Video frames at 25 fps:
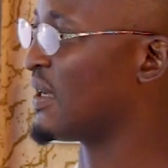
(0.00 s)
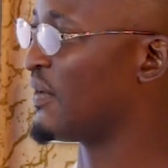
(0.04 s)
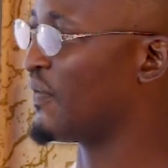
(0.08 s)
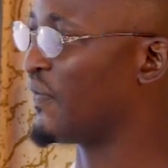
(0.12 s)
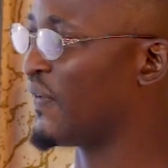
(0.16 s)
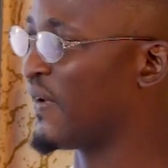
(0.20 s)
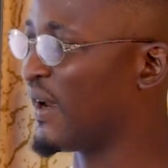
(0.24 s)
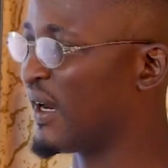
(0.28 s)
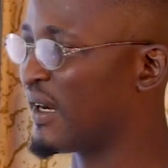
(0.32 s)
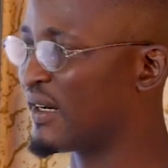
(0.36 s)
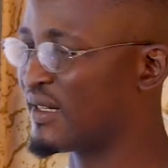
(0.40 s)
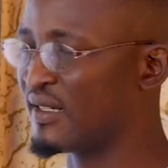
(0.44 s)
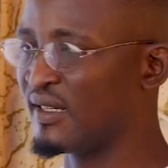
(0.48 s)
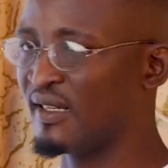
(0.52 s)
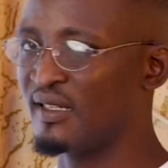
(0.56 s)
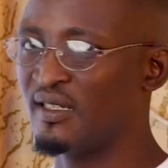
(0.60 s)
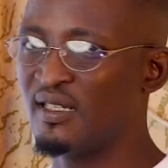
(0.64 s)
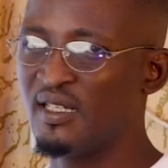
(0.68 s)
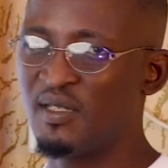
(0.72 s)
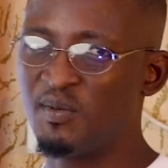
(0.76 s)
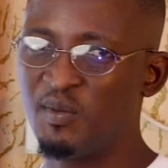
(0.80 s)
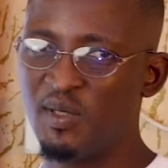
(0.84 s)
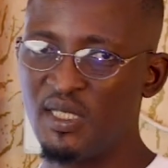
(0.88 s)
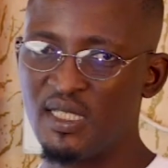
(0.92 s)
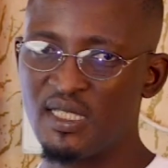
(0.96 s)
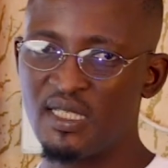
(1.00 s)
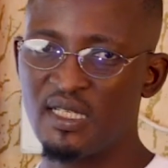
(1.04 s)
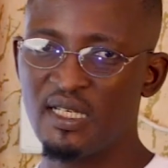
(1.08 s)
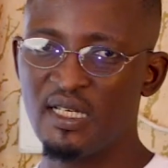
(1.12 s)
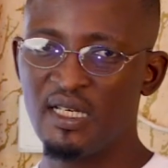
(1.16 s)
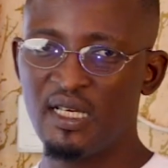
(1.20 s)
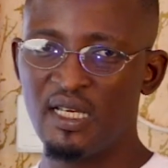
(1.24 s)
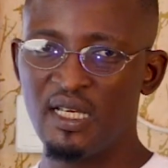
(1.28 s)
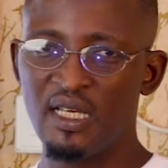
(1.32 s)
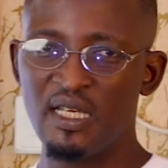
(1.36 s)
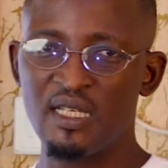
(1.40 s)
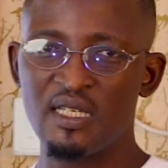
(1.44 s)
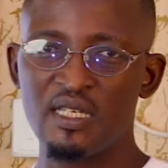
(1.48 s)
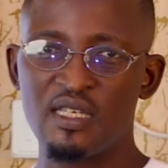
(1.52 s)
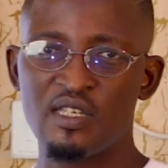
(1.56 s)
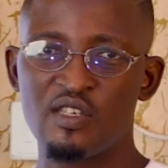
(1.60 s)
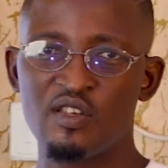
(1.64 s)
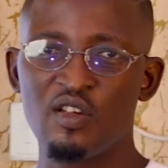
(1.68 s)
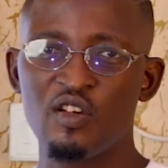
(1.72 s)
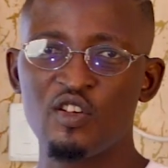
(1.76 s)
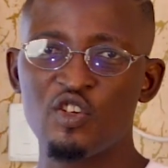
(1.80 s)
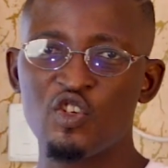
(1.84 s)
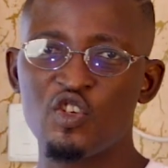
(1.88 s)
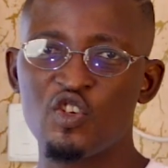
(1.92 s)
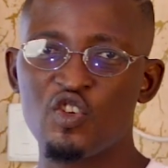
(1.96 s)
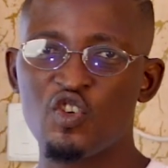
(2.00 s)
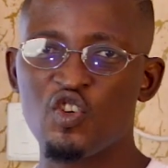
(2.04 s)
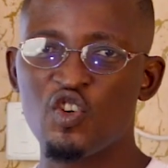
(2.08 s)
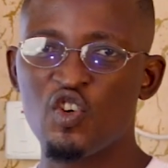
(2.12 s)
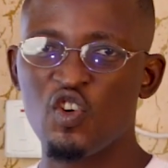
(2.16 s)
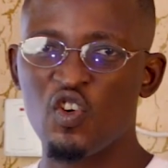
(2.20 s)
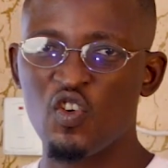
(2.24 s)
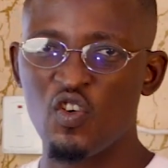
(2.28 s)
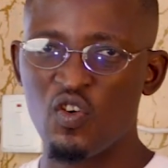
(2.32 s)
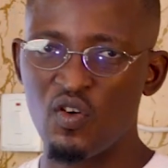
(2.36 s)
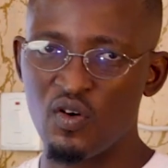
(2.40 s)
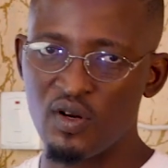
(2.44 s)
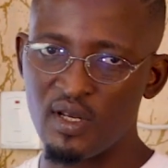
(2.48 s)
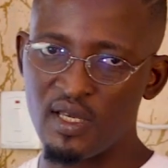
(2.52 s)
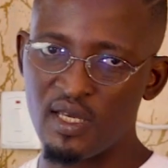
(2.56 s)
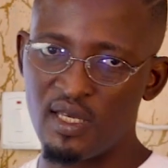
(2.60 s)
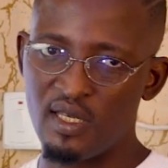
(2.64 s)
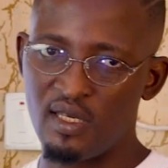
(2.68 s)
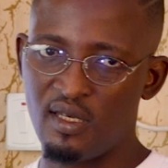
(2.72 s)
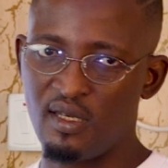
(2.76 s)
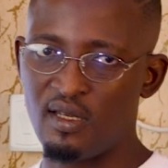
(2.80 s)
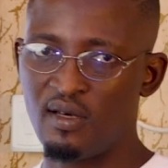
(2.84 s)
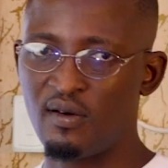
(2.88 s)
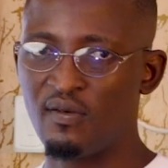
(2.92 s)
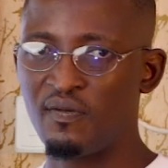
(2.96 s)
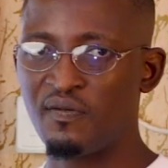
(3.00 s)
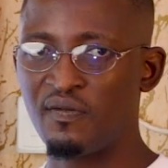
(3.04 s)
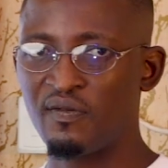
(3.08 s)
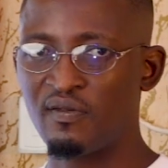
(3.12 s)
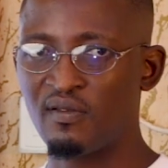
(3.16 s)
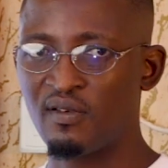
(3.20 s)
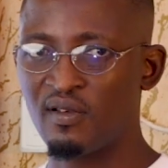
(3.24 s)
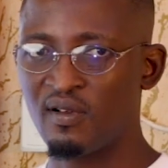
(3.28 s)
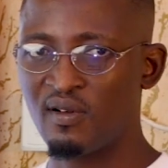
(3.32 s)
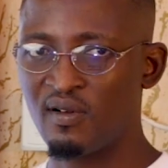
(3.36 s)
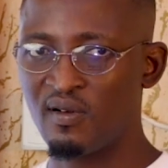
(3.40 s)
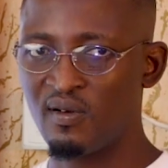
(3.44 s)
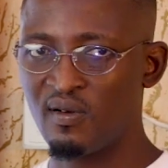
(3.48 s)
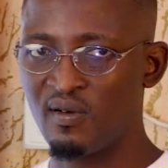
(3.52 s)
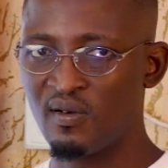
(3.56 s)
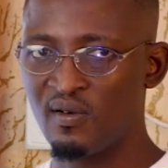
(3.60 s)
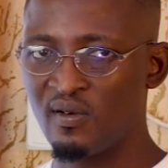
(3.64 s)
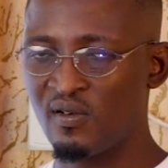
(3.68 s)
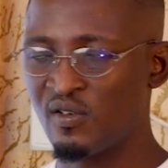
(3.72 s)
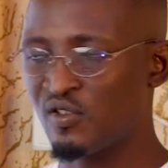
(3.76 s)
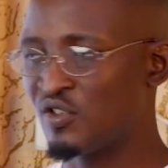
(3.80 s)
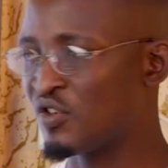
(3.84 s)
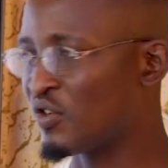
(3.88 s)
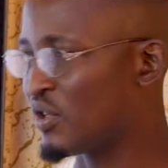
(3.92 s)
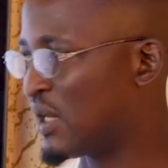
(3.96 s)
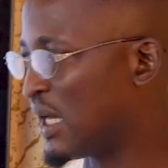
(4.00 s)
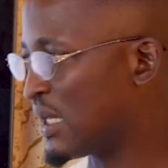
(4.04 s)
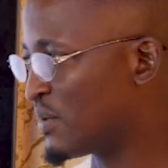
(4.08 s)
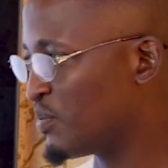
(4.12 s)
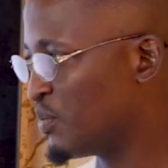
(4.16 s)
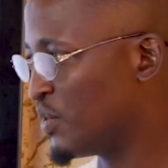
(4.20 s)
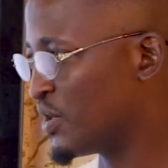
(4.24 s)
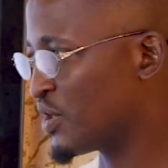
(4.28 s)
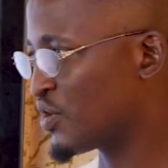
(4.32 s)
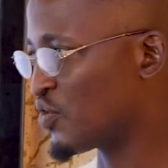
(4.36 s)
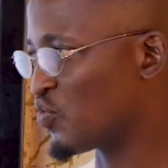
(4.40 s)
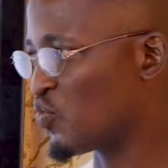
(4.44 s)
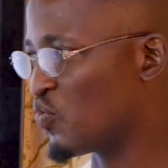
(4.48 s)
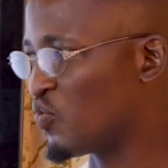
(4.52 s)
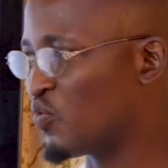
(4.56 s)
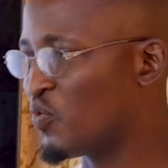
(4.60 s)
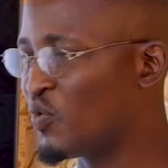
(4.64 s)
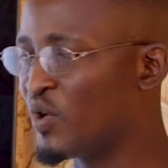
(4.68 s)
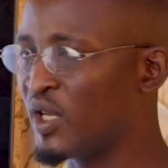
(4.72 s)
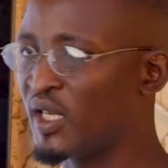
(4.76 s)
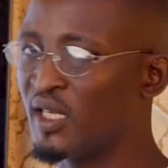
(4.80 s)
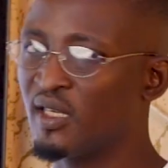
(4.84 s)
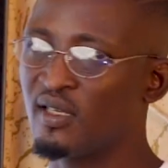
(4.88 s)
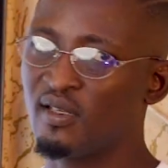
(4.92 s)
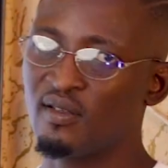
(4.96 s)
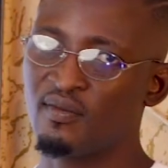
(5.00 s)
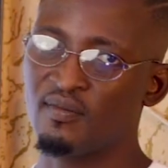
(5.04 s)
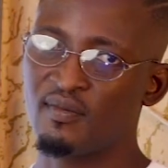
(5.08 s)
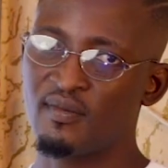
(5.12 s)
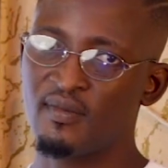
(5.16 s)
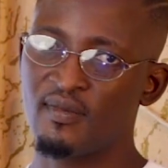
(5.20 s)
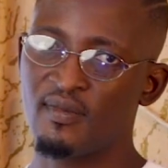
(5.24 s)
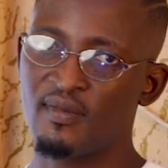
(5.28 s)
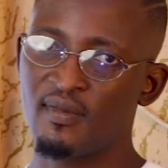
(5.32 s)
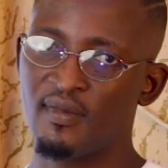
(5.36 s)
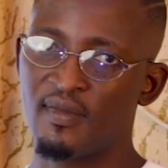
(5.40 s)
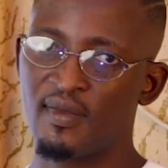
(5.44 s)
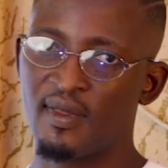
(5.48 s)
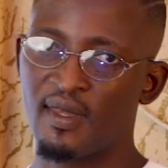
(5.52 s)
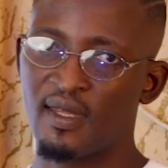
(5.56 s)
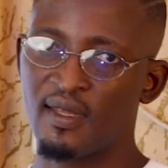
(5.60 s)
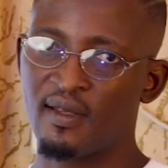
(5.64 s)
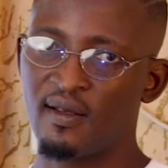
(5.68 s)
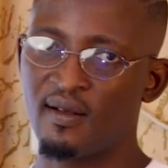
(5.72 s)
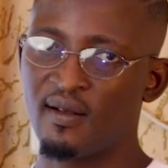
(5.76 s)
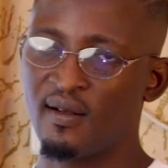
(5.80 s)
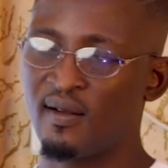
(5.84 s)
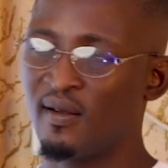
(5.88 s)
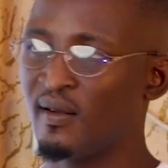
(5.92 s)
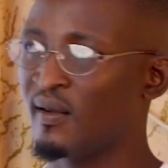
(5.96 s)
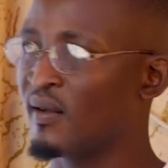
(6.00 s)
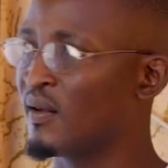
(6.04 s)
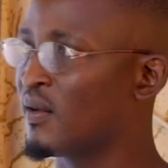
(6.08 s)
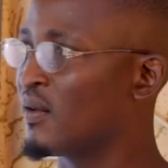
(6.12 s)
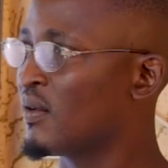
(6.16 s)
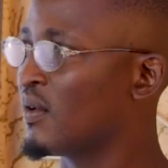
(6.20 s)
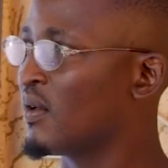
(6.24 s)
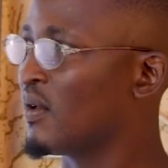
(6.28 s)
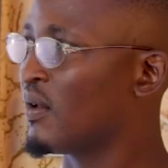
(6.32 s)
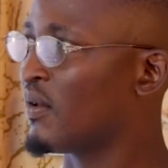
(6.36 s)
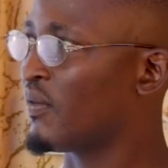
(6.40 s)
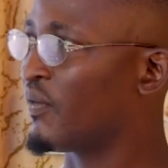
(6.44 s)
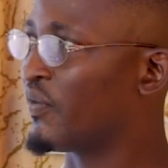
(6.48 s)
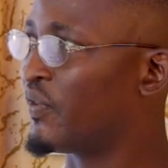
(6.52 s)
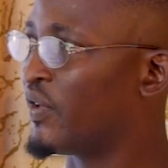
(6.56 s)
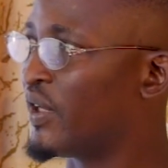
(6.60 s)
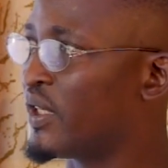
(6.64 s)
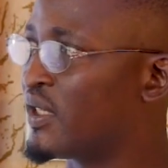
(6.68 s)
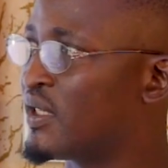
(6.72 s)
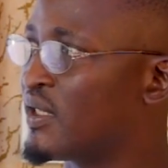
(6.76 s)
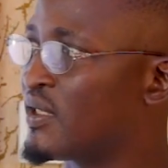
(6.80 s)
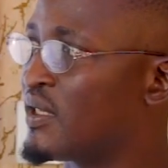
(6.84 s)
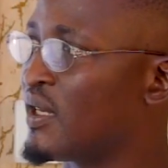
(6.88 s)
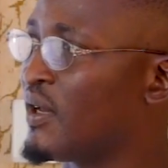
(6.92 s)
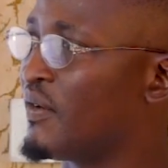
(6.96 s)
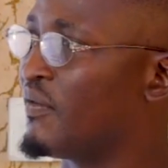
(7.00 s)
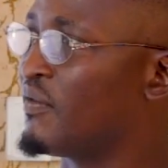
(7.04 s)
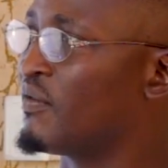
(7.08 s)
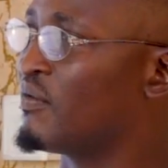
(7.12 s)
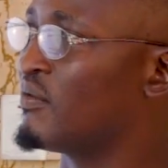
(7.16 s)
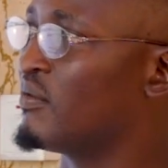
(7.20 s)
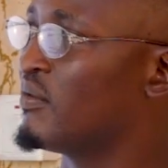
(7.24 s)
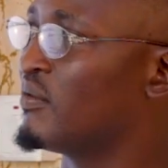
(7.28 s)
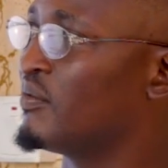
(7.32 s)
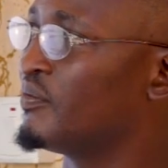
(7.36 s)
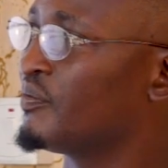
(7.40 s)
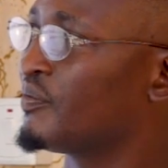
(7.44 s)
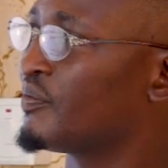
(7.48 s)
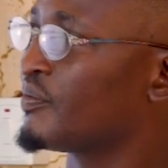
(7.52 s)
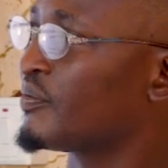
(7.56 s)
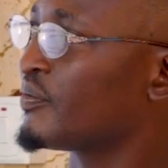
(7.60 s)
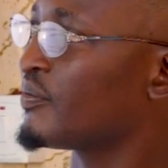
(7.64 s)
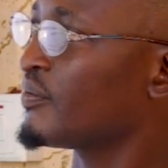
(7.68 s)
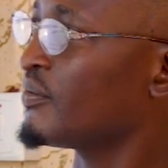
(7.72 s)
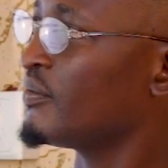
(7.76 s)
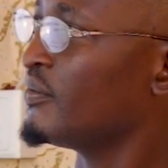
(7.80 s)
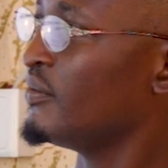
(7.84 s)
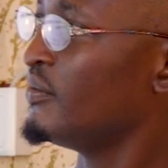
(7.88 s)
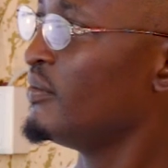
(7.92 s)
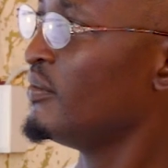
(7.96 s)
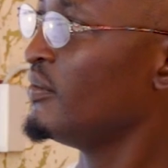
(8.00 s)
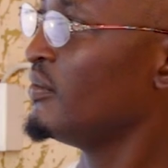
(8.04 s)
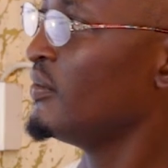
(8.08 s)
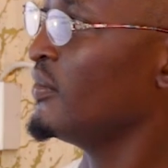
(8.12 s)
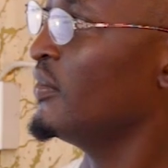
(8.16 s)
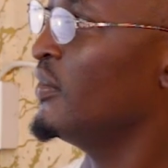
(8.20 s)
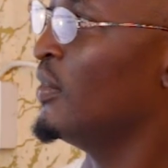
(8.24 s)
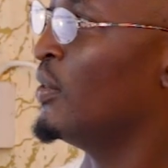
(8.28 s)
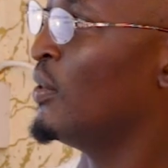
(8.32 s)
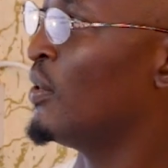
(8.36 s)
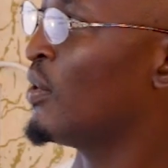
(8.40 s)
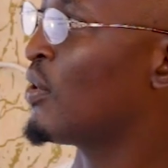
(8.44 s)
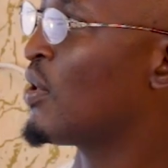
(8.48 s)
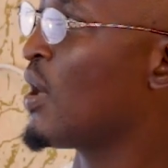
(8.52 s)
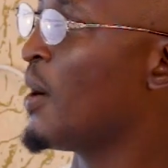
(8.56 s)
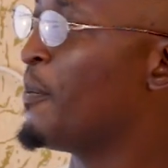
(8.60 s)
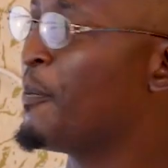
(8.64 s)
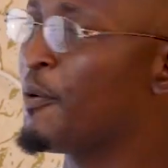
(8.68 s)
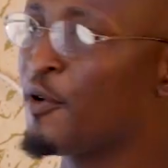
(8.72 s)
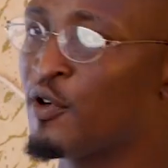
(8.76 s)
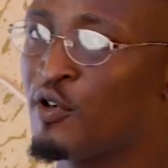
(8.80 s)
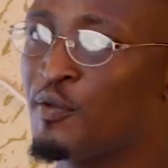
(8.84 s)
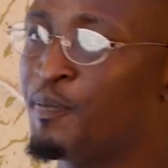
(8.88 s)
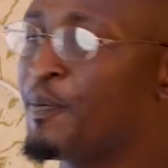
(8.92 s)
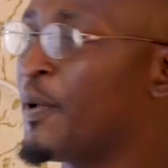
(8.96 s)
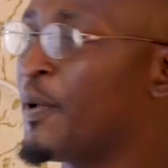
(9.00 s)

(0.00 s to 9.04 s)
affected. It means it is not strong enough. So that means weak. 37. Corporal